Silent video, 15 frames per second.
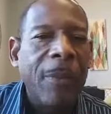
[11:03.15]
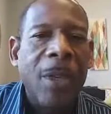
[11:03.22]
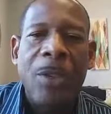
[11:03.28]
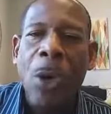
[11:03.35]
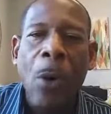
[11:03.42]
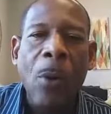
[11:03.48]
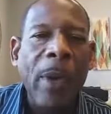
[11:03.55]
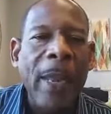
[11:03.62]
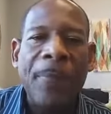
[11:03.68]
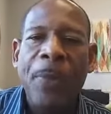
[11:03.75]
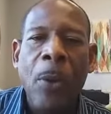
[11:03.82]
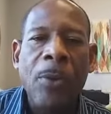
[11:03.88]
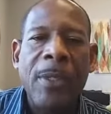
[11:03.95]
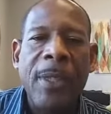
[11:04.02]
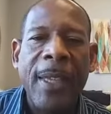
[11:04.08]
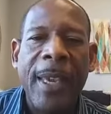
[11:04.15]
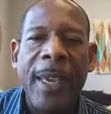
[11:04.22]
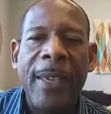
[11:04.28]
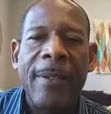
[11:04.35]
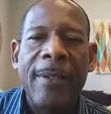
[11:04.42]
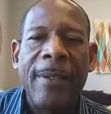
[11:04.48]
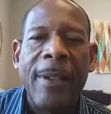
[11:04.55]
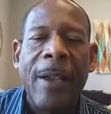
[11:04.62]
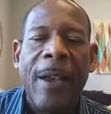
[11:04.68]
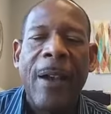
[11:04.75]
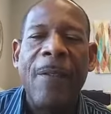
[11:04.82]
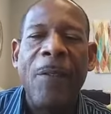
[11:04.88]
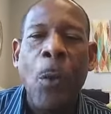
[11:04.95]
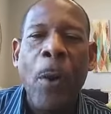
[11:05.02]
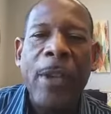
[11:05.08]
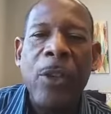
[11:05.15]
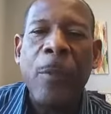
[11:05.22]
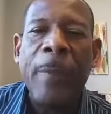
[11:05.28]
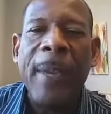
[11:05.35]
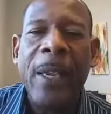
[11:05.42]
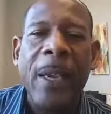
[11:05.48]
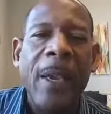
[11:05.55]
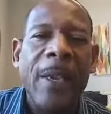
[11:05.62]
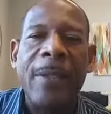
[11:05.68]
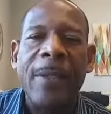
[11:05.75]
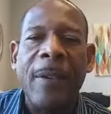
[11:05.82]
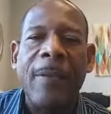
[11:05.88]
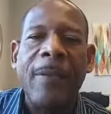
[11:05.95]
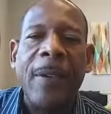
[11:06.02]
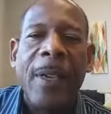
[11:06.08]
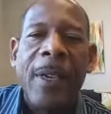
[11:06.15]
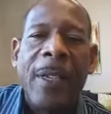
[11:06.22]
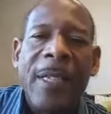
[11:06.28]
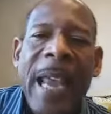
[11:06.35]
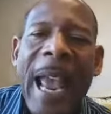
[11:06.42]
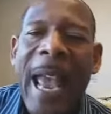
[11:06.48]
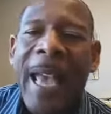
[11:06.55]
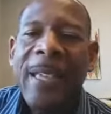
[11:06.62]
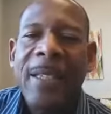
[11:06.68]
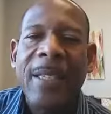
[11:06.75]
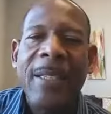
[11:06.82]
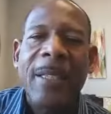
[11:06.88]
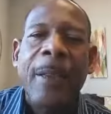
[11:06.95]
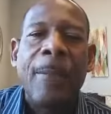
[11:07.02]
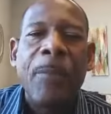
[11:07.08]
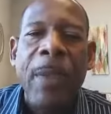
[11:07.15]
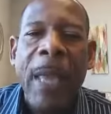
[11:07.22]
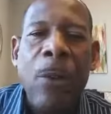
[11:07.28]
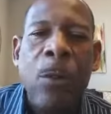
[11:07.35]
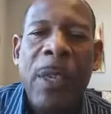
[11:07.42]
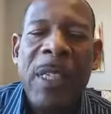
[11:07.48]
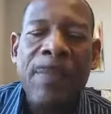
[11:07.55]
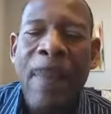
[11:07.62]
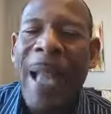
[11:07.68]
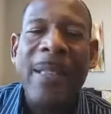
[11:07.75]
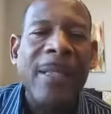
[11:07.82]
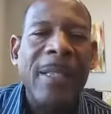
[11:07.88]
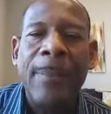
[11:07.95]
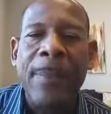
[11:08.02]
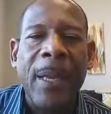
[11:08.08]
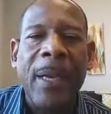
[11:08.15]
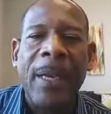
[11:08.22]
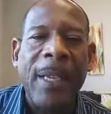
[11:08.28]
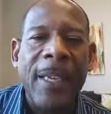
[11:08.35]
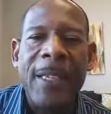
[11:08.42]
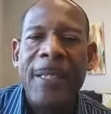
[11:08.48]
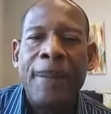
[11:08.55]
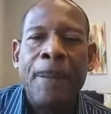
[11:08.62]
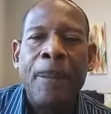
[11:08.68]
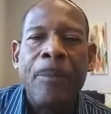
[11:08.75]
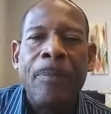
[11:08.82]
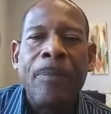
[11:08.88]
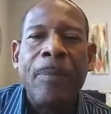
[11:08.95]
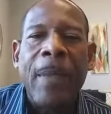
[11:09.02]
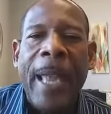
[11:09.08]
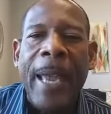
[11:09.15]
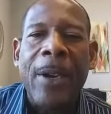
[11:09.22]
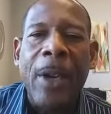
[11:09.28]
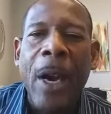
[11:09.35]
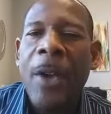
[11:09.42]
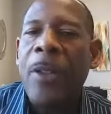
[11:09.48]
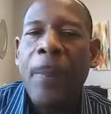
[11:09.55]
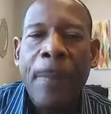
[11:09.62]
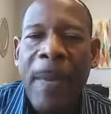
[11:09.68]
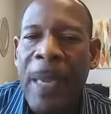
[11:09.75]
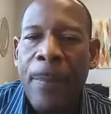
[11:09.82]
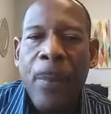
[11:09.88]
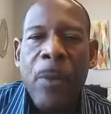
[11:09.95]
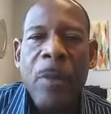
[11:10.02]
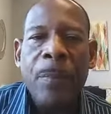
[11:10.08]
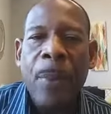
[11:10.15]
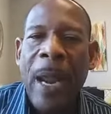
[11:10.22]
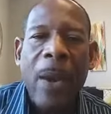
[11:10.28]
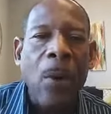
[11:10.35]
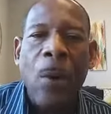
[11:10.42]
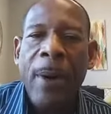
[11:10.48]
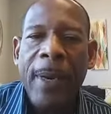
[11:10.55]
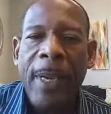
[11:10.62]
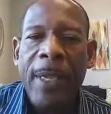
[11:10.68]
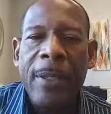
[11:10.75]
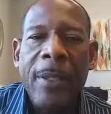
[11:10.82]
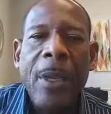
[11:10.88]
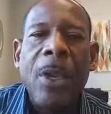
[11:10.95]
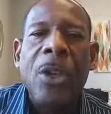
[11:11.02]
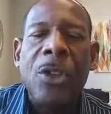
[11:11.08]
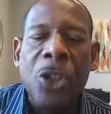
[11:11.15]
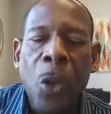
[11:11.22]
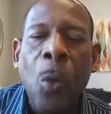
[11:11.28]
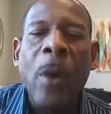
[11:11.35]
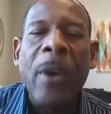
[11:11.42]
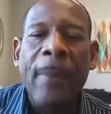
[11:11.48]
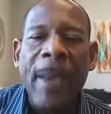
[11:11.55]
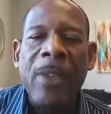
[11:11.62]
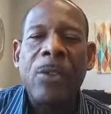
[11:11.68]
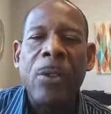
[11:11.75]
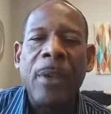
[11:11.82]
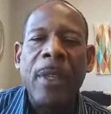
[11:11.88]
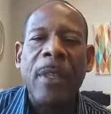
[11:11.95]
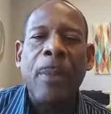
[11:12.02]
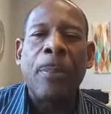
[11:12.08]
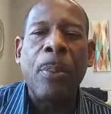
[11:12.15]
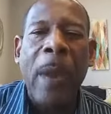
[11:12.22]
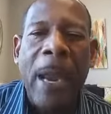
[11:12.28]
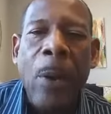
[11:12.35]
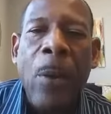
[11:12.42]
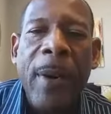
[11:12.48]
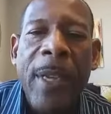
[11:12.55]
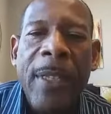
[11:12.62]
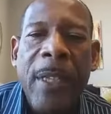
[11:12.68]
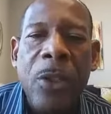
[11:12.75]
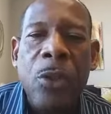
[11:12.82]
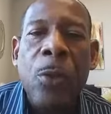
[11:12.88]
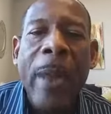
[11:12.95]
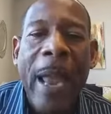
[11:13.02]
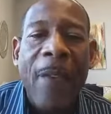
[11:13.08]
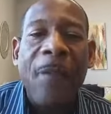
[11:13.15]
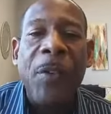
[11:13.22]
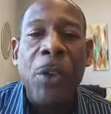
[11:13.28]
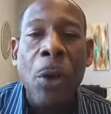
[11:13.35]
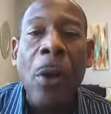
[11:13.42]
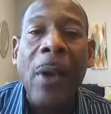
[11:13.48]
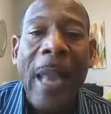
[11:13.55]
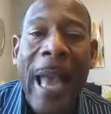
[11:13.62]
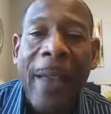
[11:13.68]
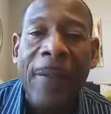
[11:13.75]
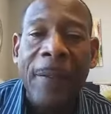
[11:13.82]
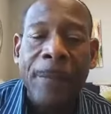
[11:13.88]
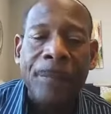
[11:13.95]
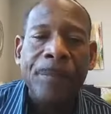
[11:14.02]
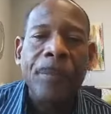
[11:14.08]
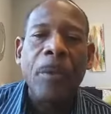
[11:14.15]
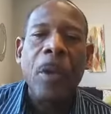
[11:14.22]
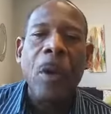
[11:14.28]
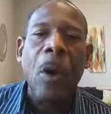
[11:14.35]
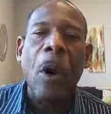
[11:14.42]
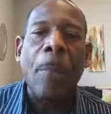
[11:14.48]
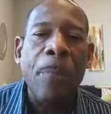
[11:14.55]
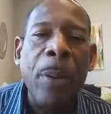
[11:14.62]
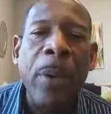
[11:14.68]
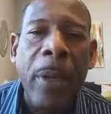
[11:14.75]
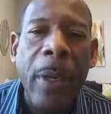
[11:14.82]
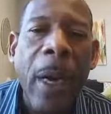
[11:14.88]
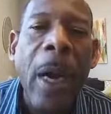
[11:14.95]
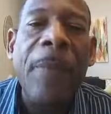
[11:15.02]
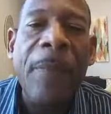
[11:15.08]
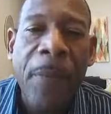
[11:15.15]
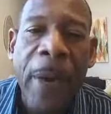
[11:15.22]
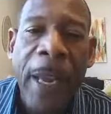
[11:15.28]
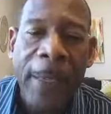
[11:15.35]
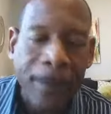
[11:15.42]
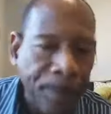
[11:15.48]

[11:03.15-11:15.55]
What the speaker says: Don't let those things avoid you because of tasks and responsibilities and other people's priorities. You want to make sure that the priorities that you have for your life are put up front.